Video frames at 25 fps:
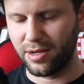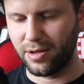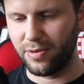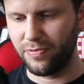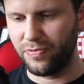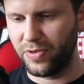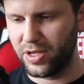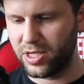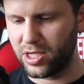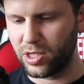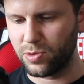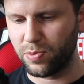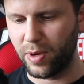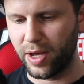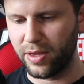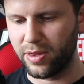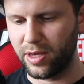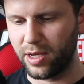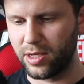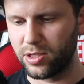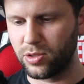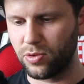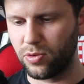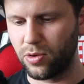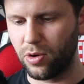This is where
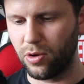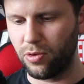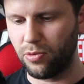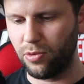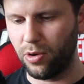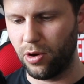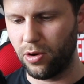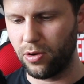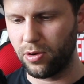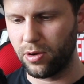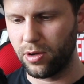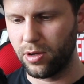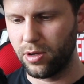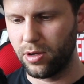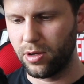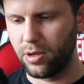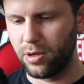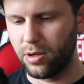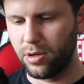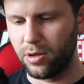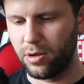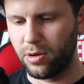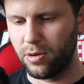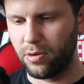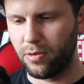things all go wrong.
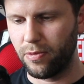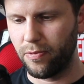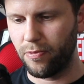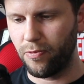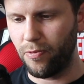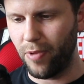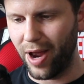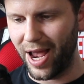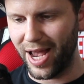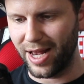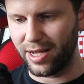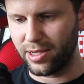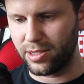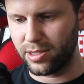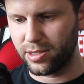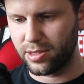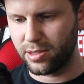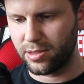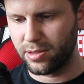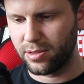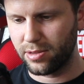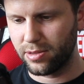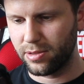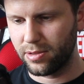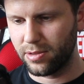
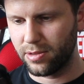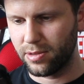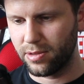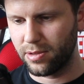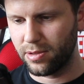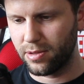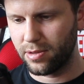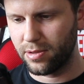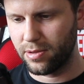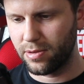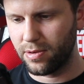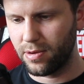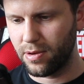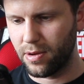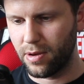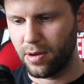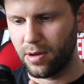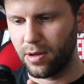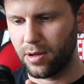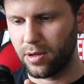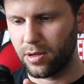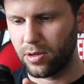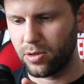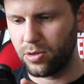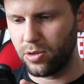Reds.
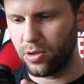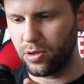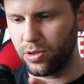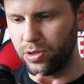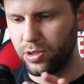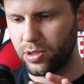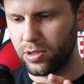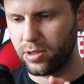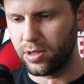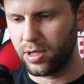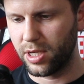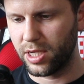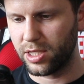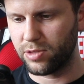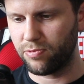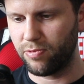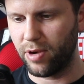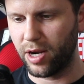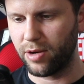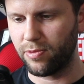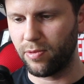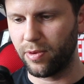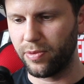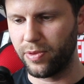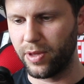Good. It's
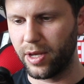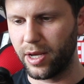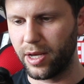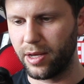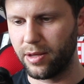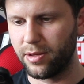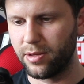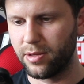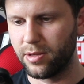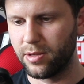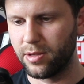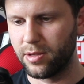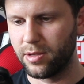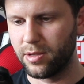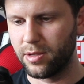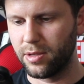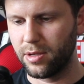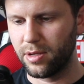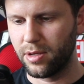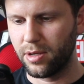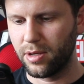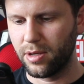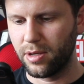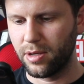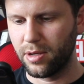red one there.
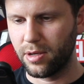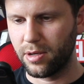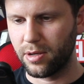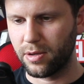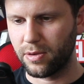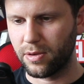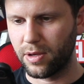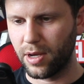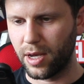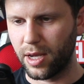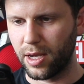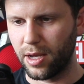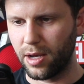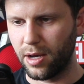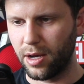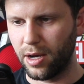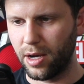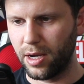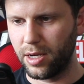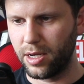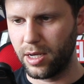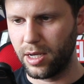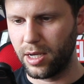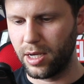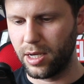Okay,
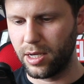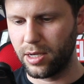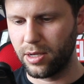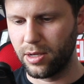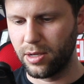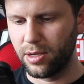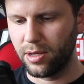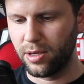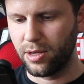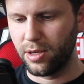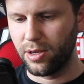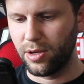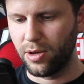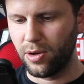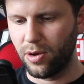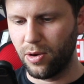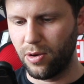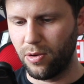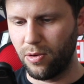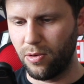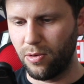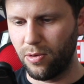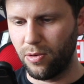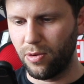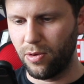I need...
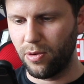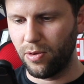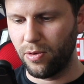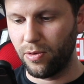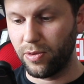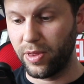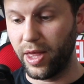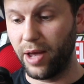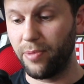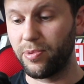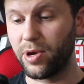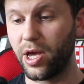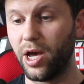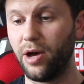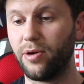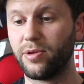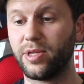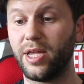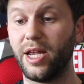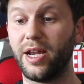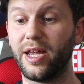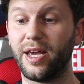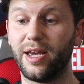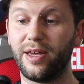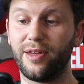There we go,
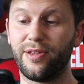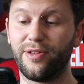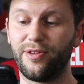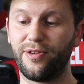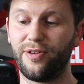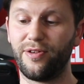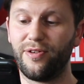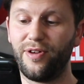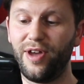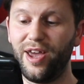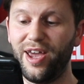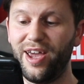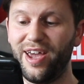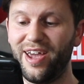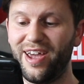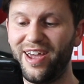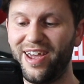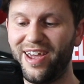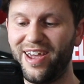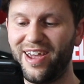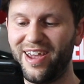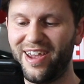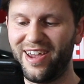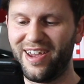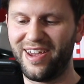did it.
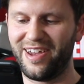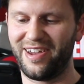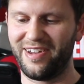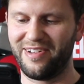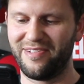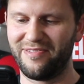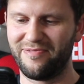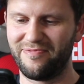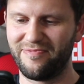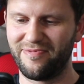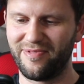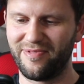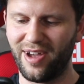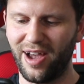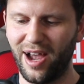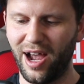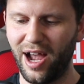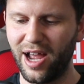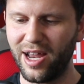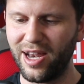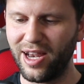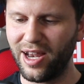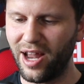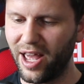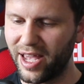Hey.
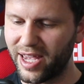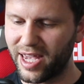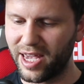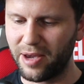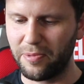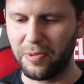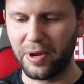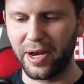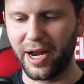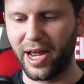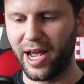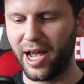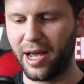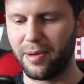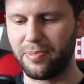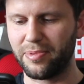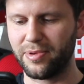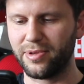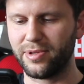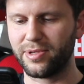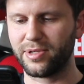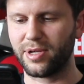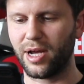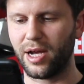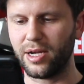I like it when that
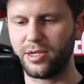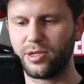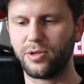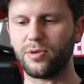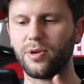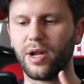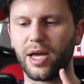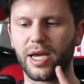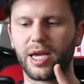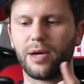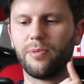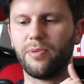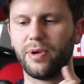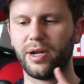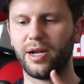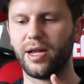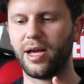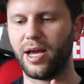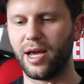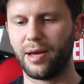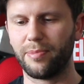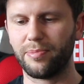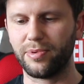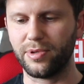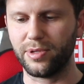happens. I do like it when
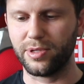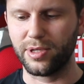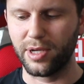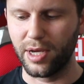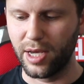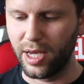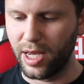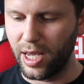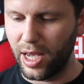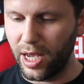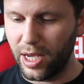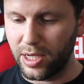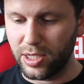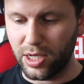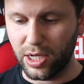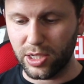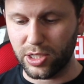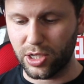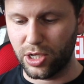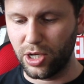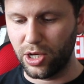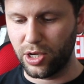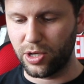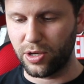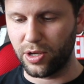that happens. So that's
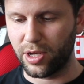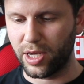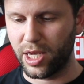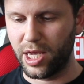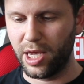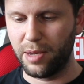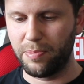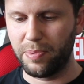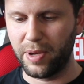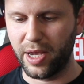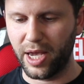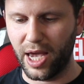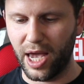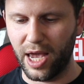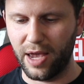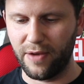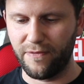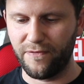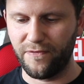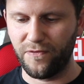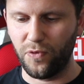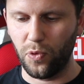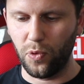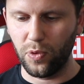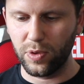good. Keeping a
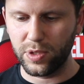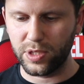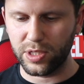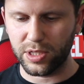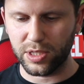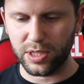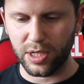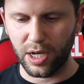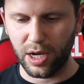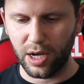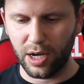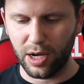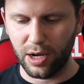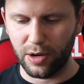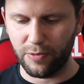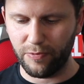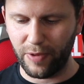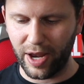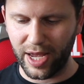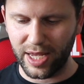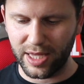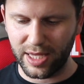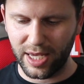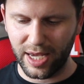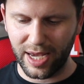four-star
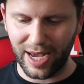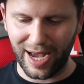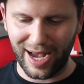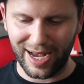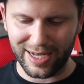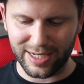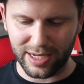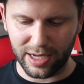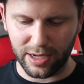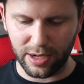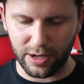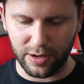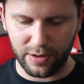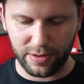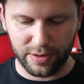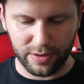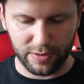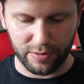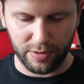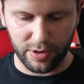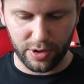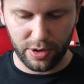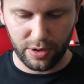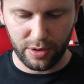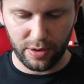rating as I go
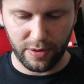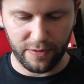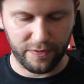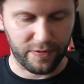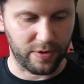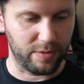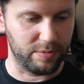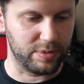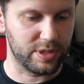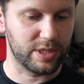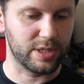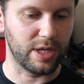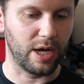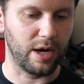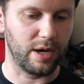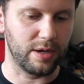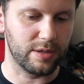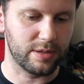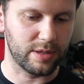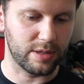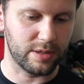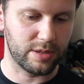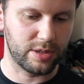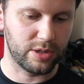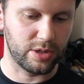through from
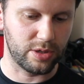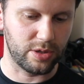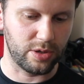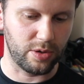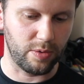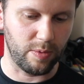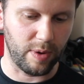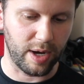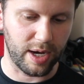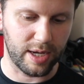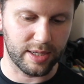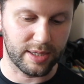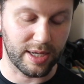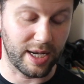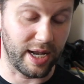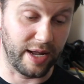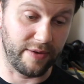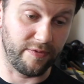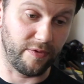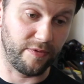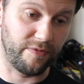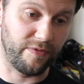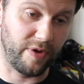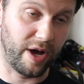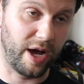start to uh, to
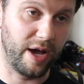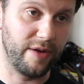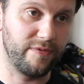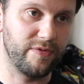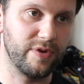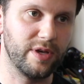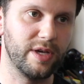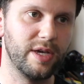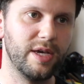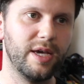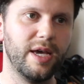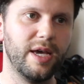level five